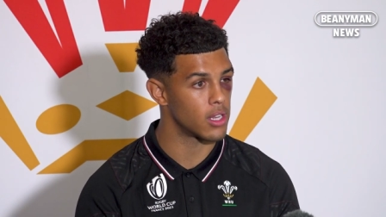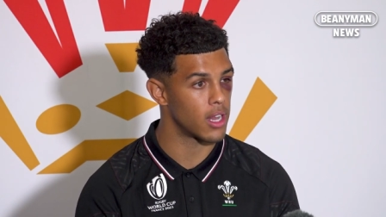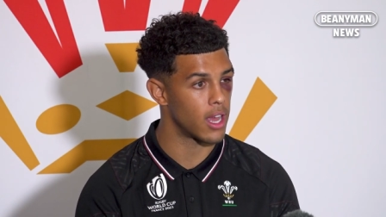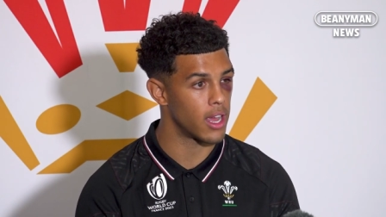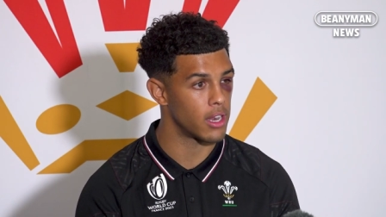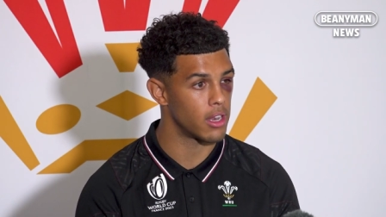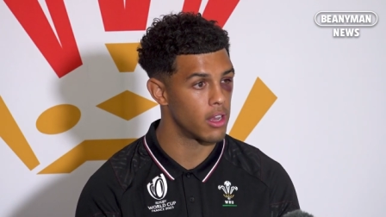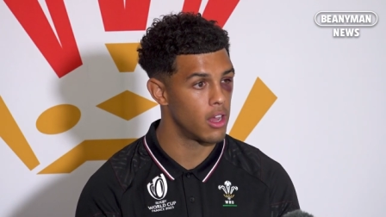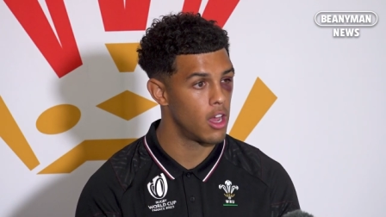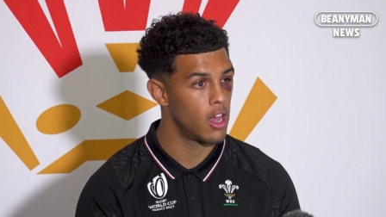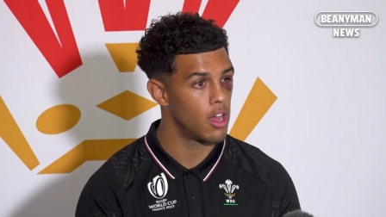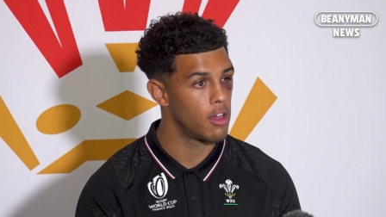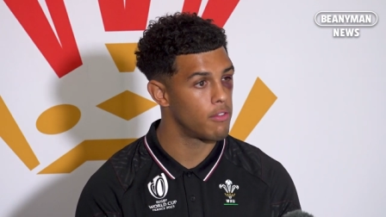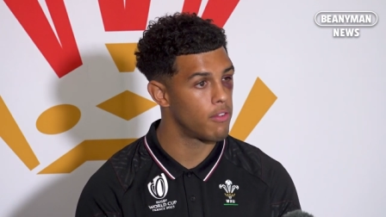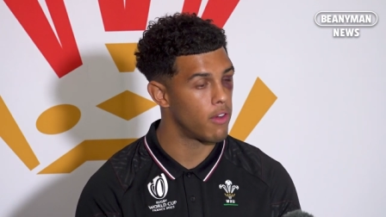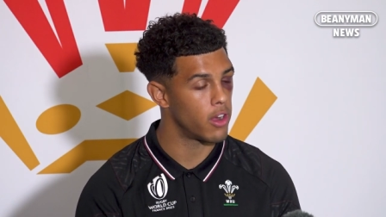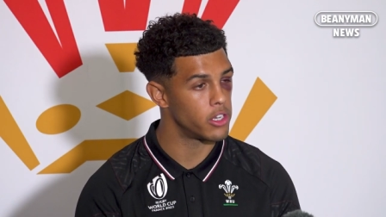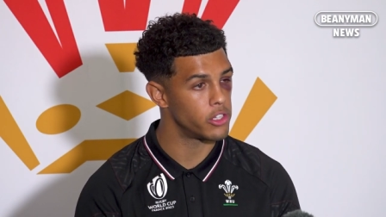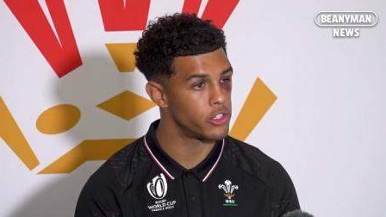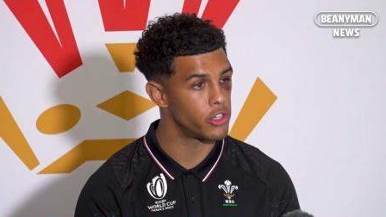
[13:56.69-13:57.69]
and then
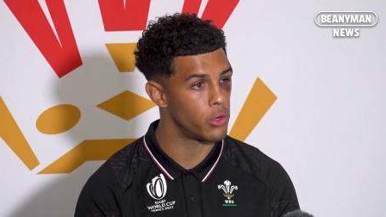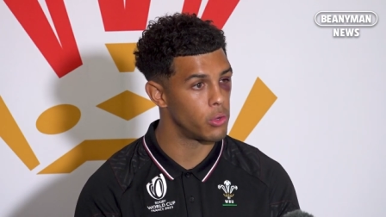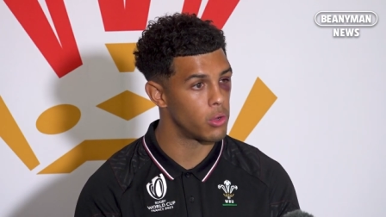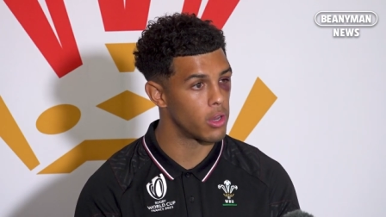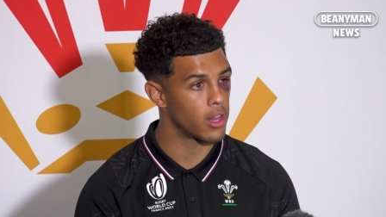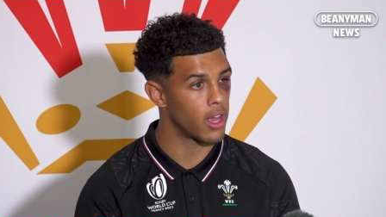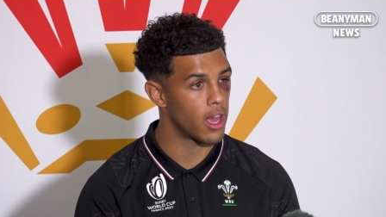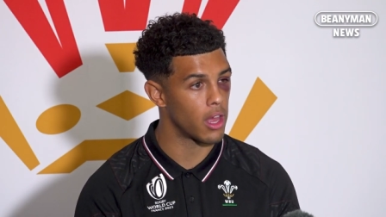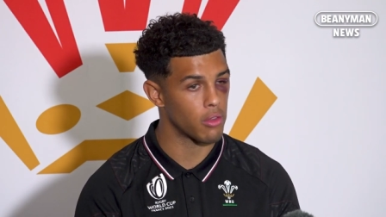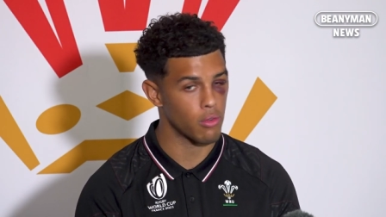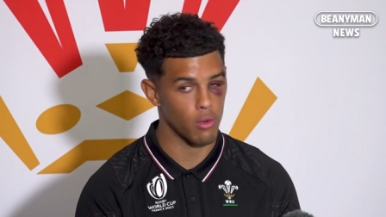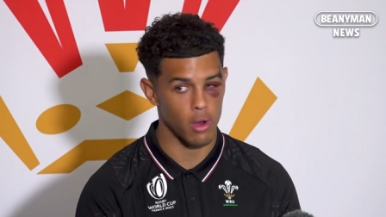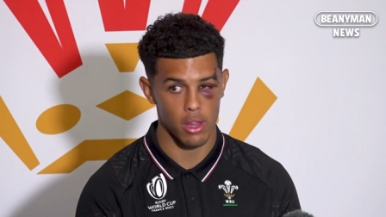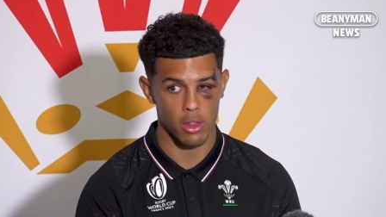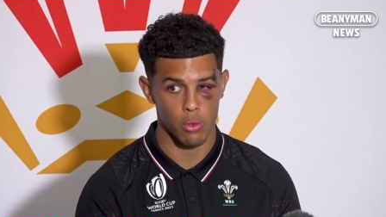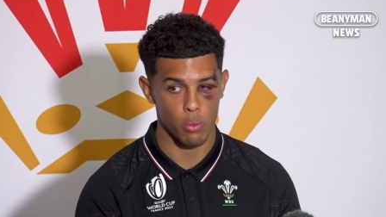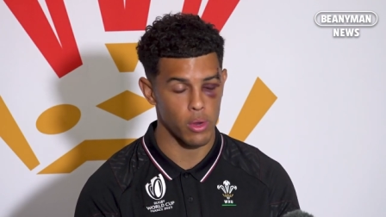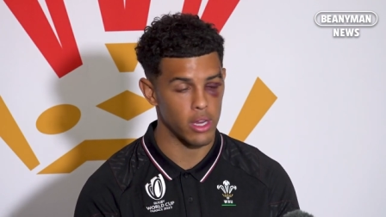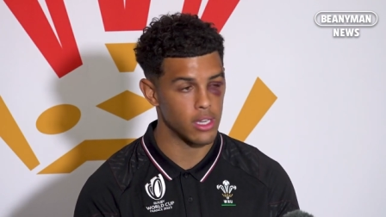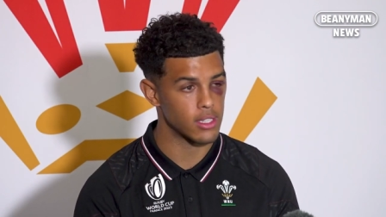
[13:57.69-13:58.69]
fine-tuning that
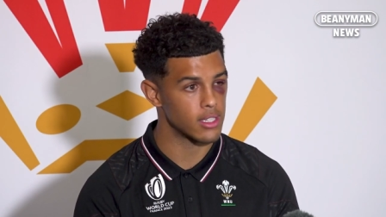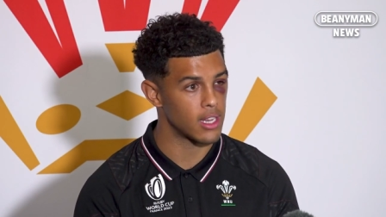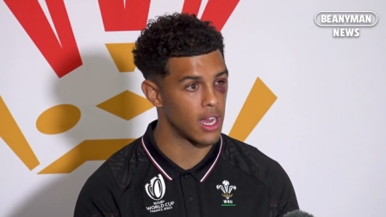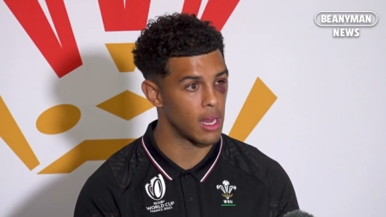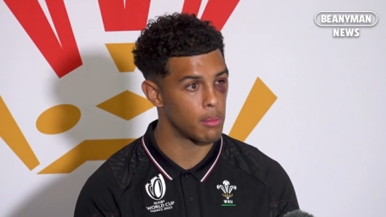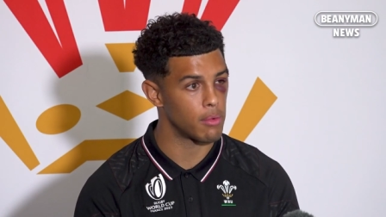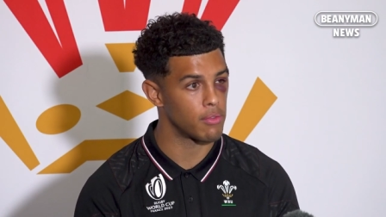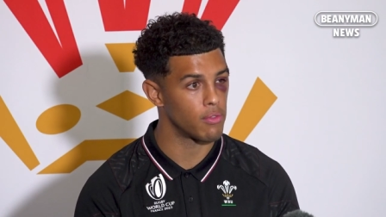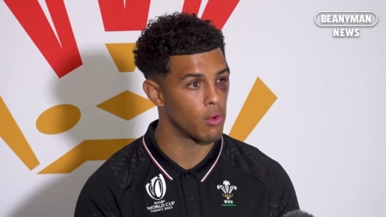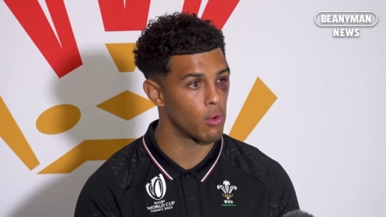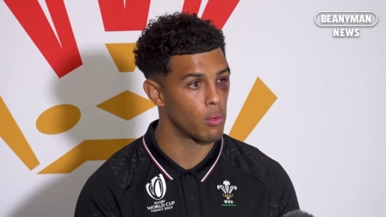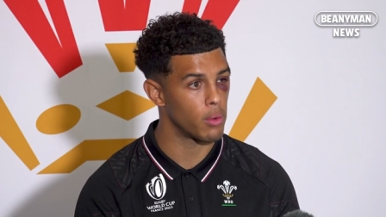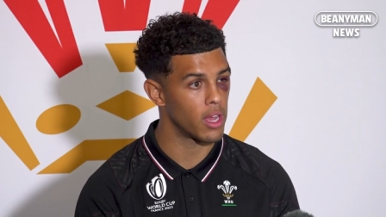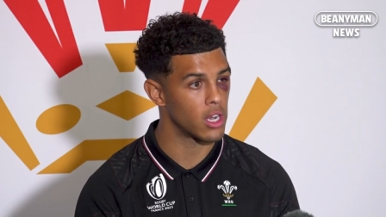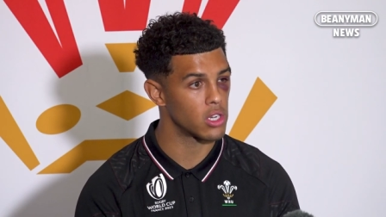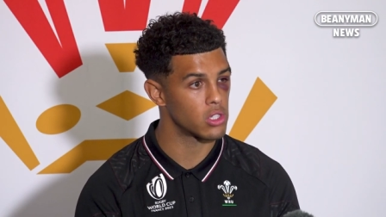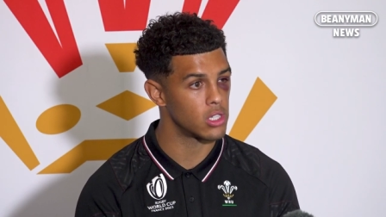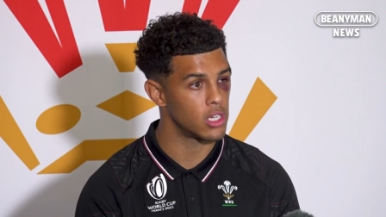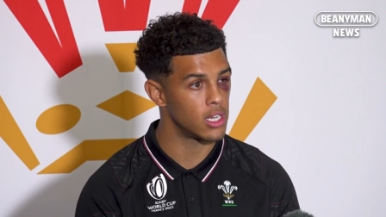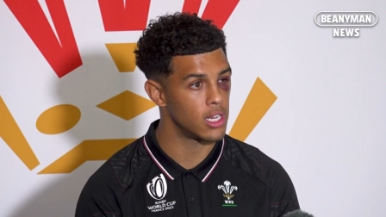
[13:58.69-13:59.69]
throughout the weeks now before we
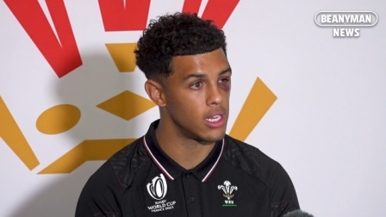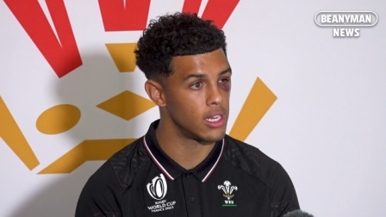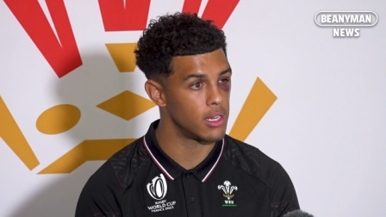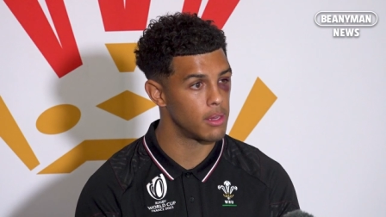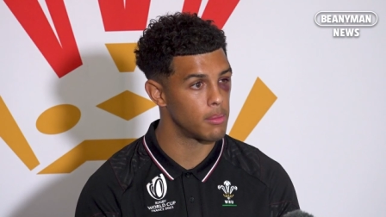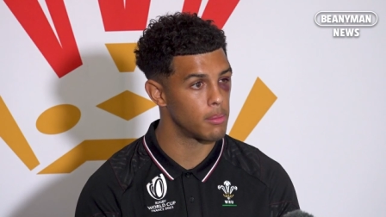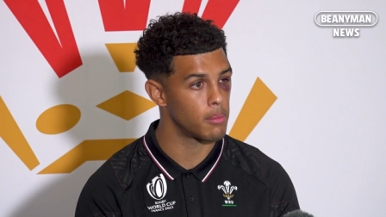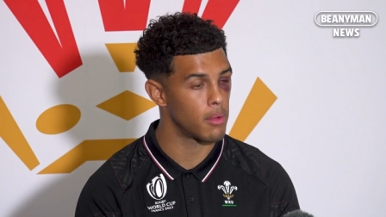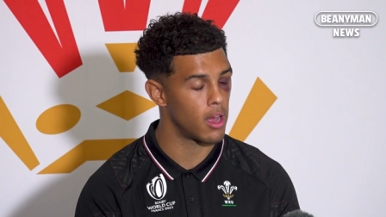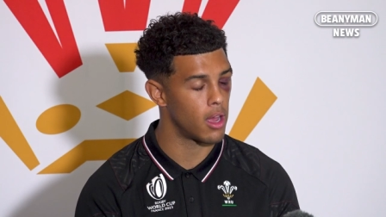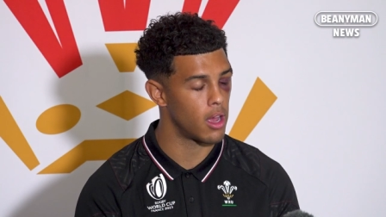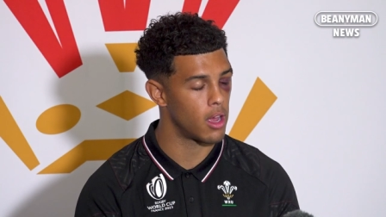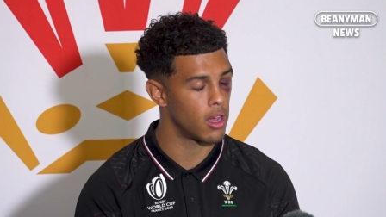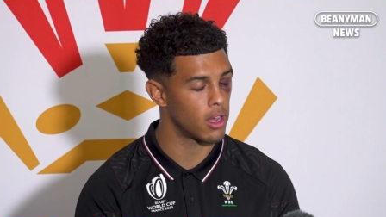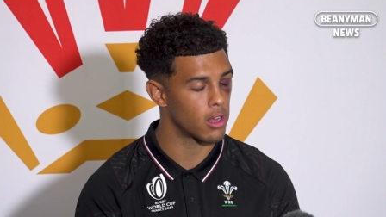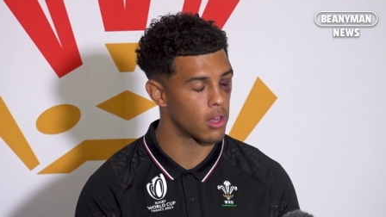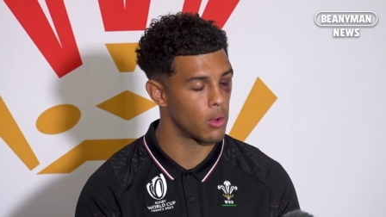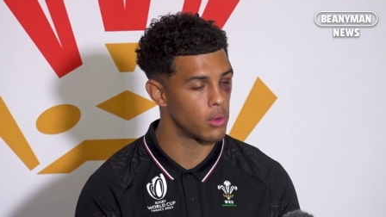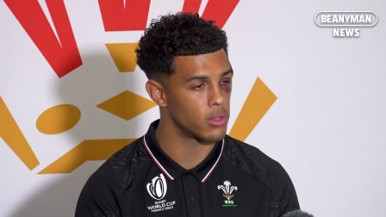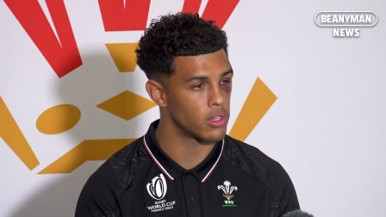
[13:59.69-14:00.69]
actually
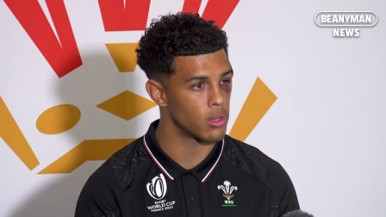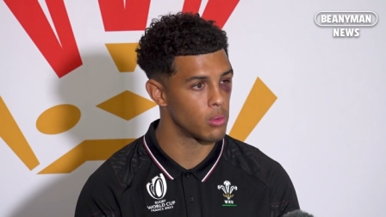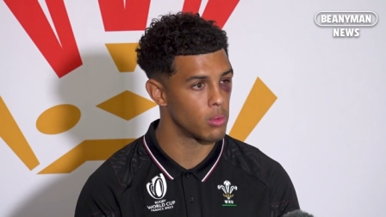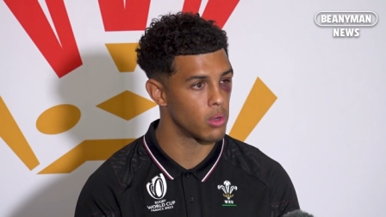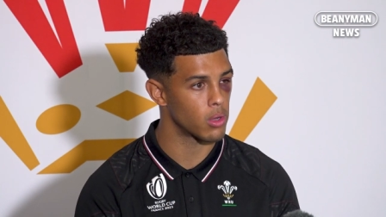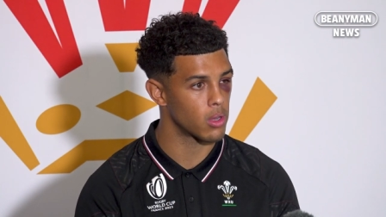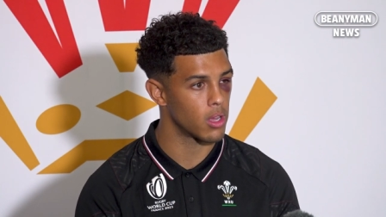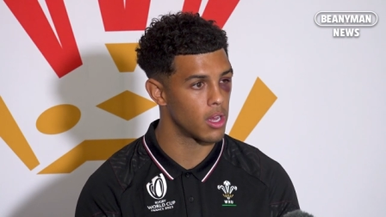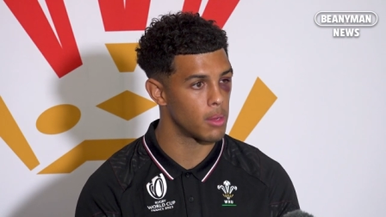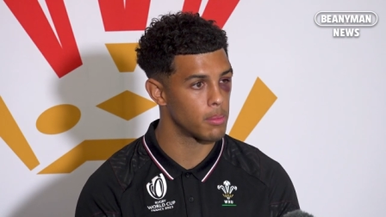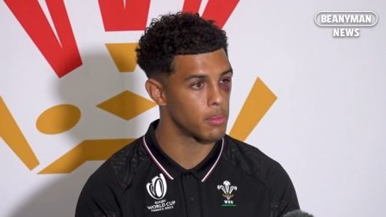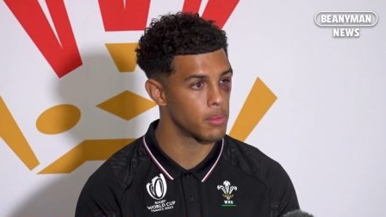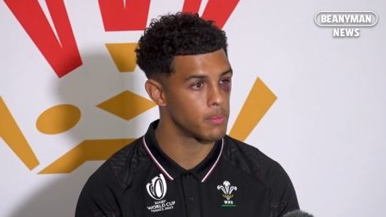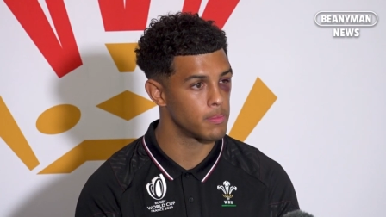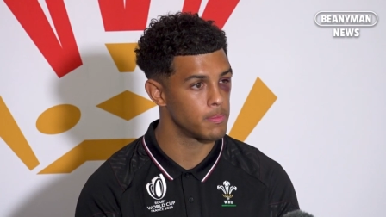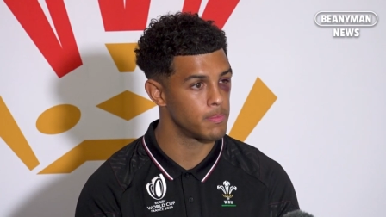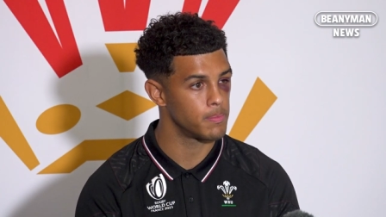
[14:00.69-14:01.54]
go into the World Cup.